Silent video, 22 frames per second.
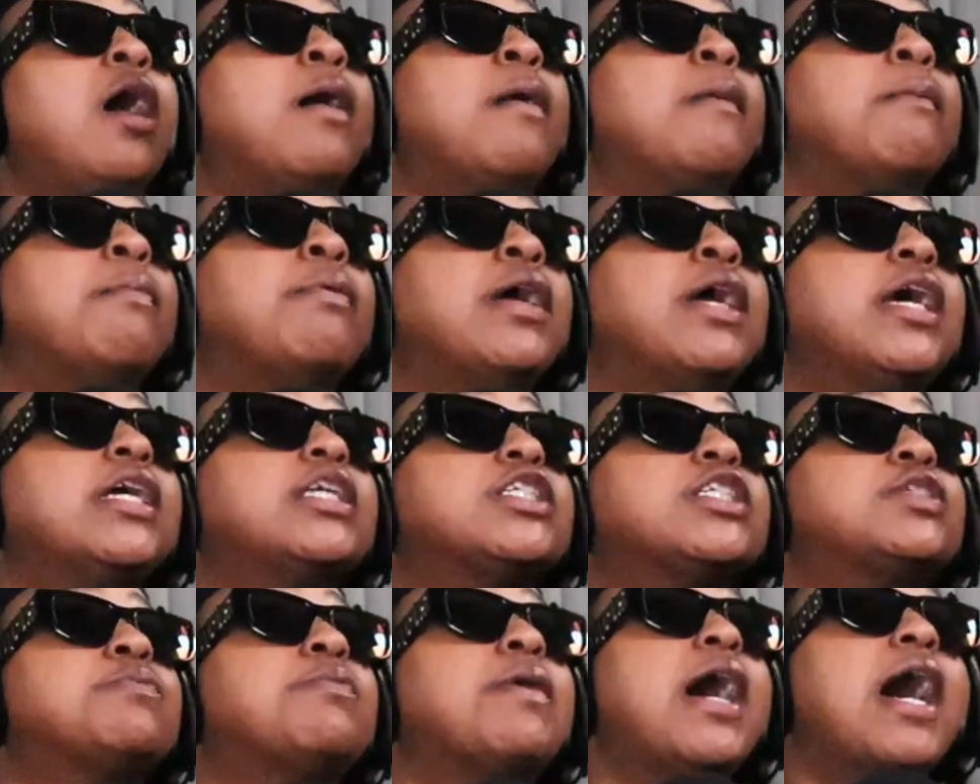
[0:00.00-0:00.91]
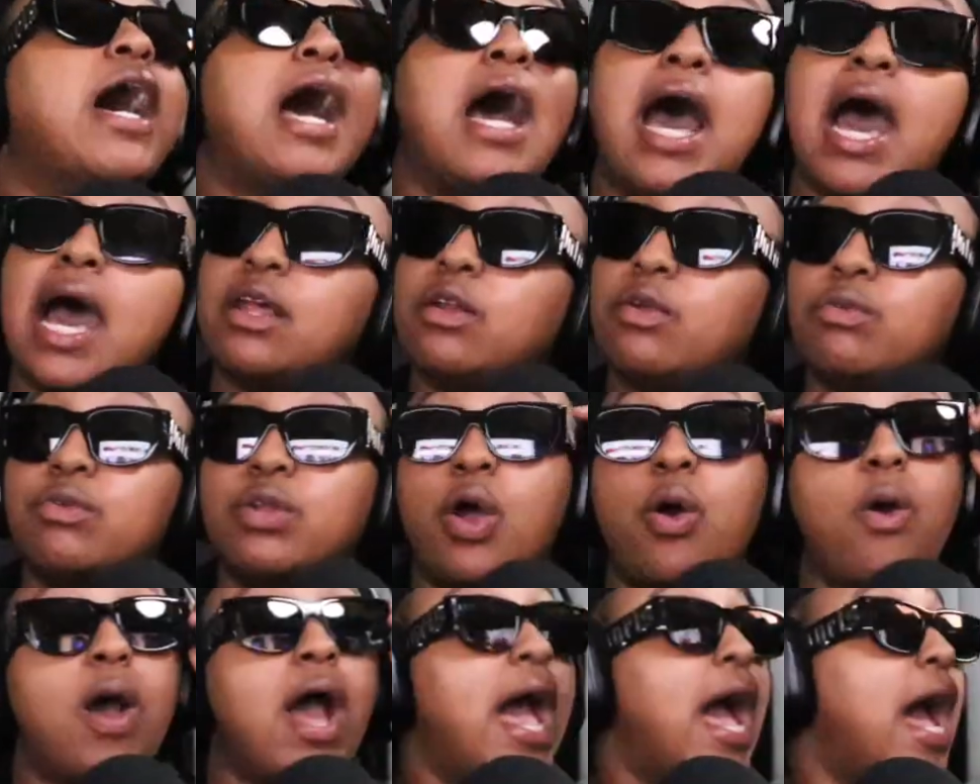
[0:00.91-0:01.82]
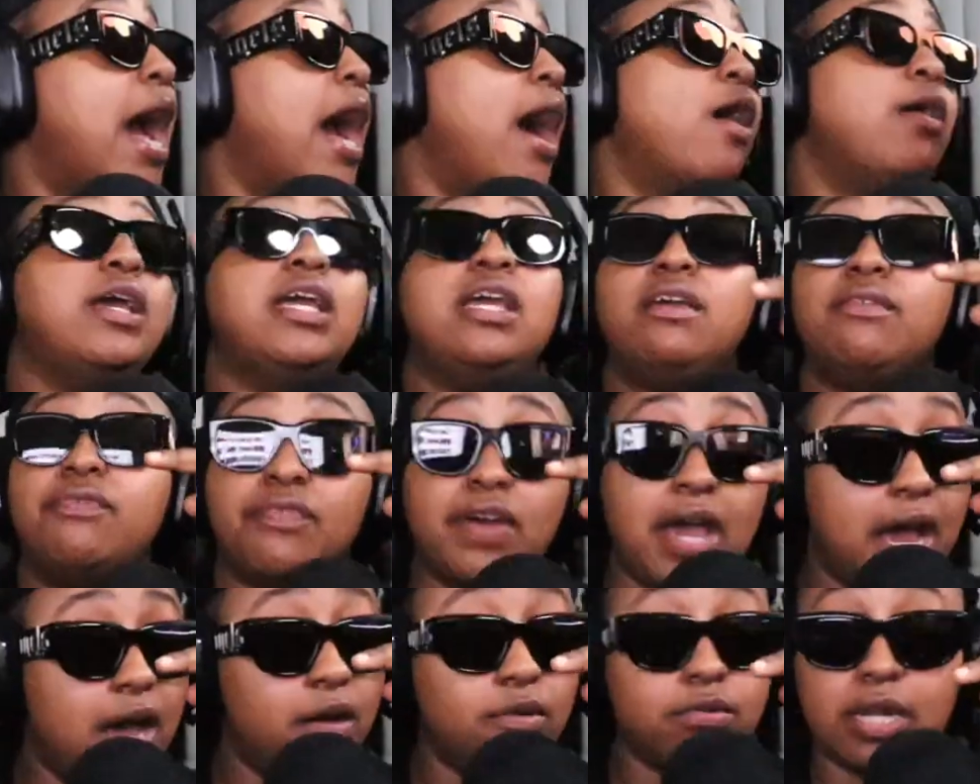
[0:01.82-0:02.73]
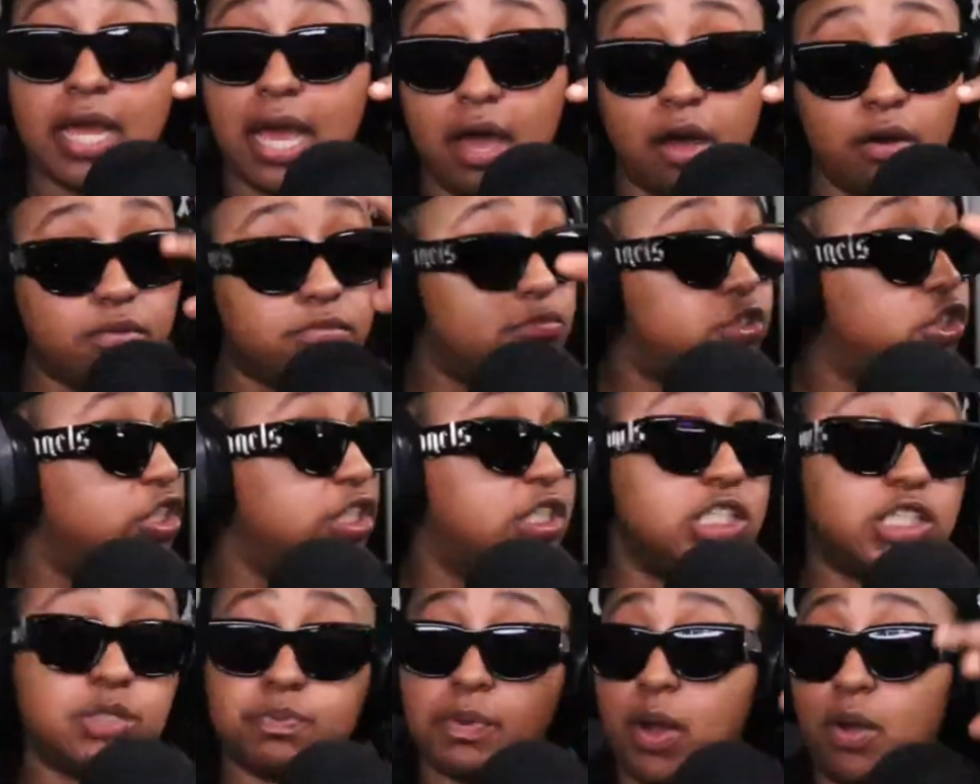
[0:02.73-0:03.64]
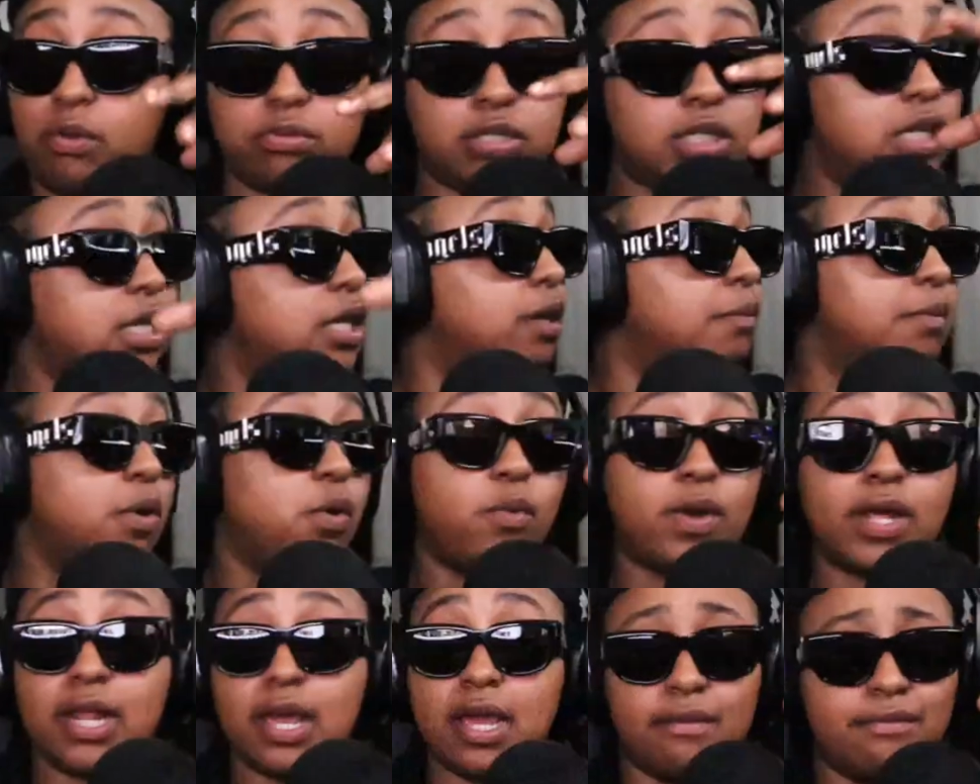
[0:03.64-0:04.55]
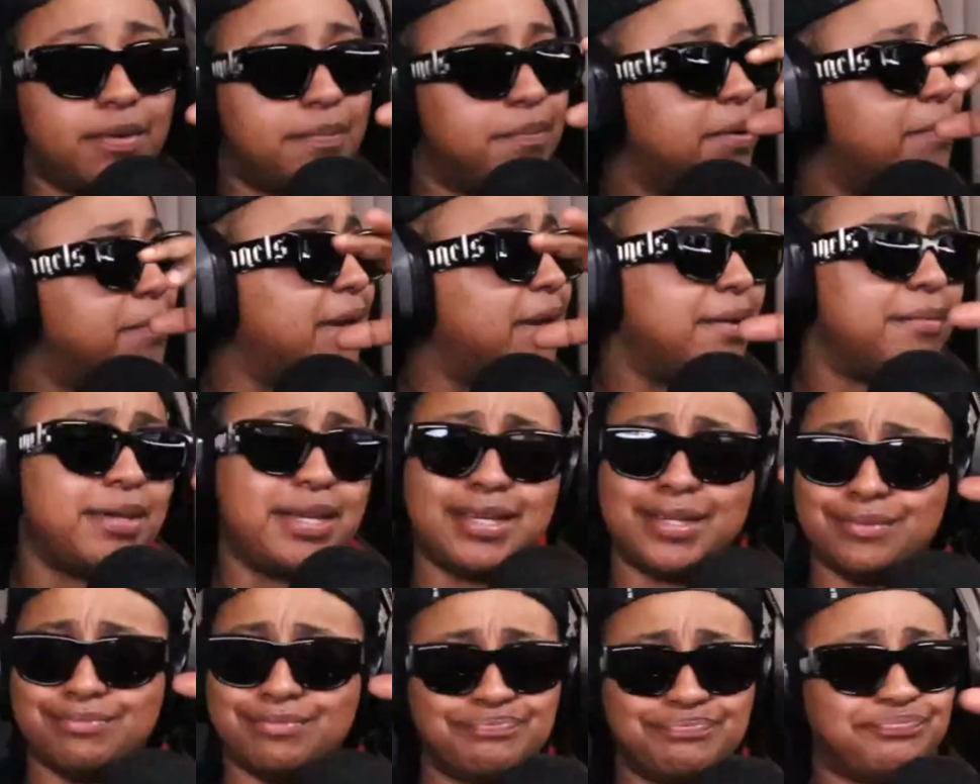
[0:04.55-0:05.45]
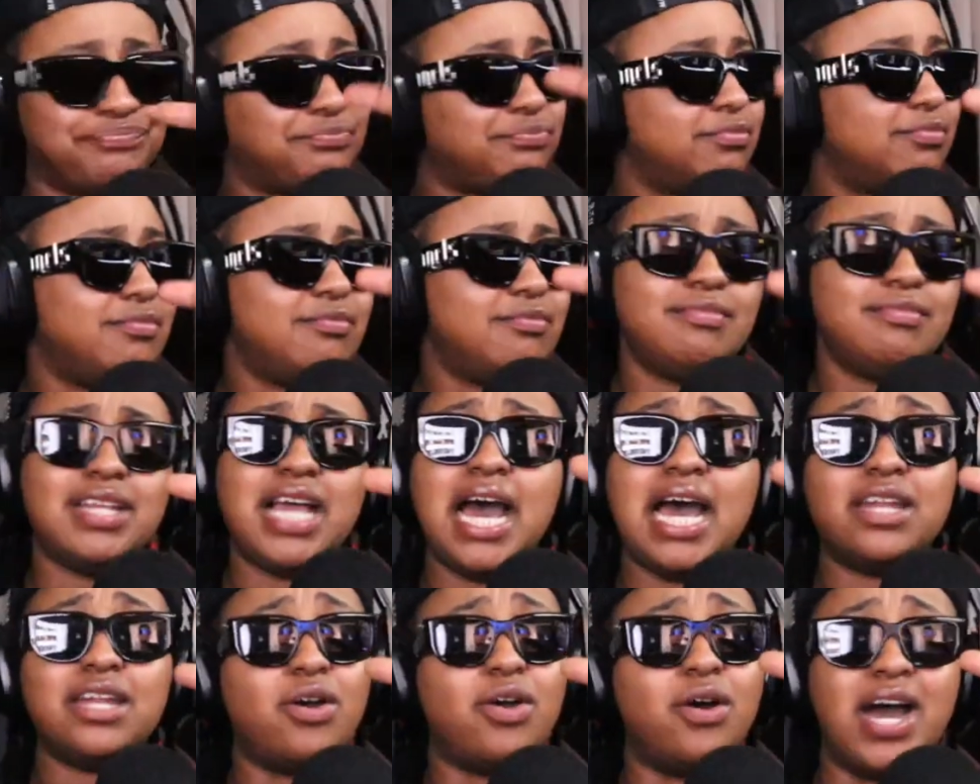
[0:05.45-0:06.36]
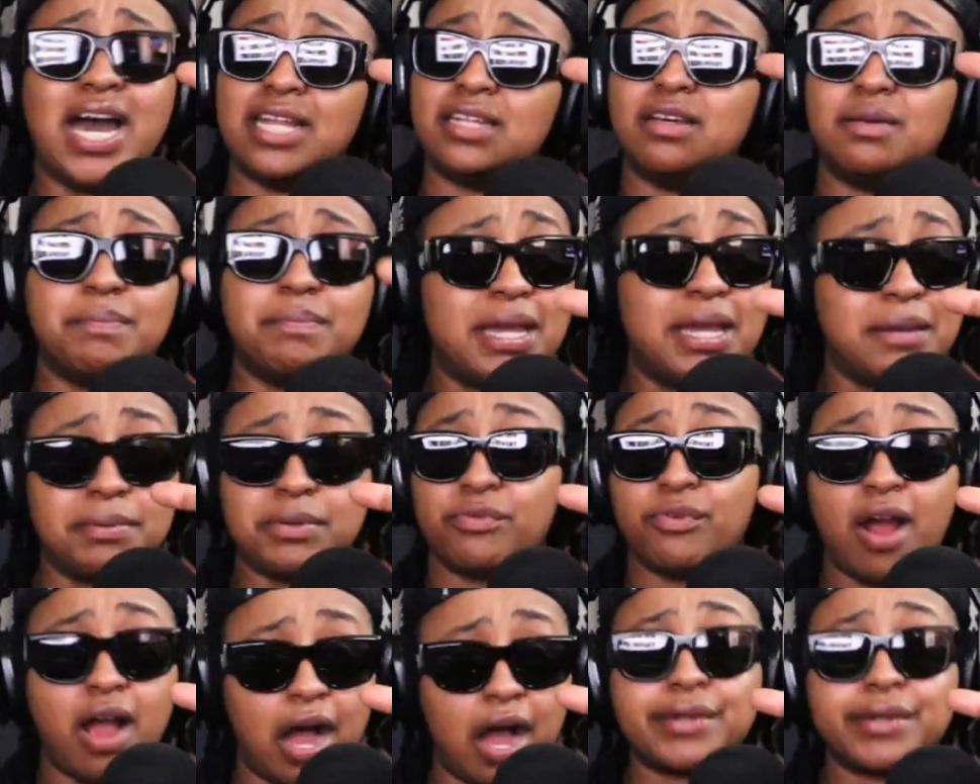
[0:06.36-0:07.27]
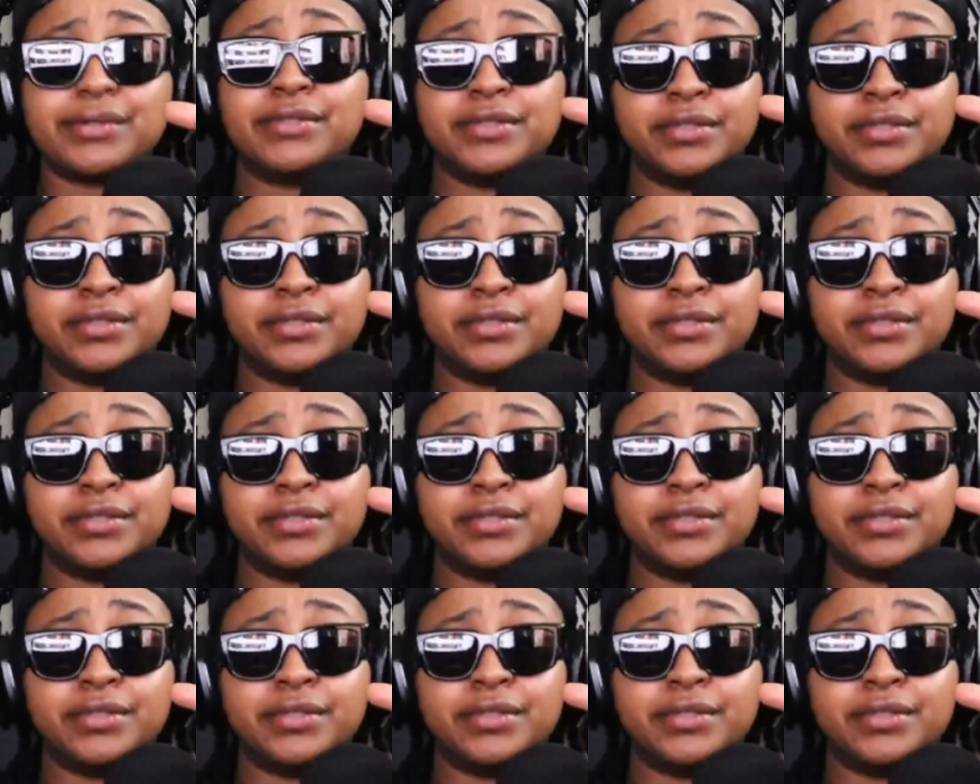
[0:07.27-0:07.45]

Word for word: Bitch bye. I don't know how he found out she spoke to him or whatever, but baby, I know how little baby rock.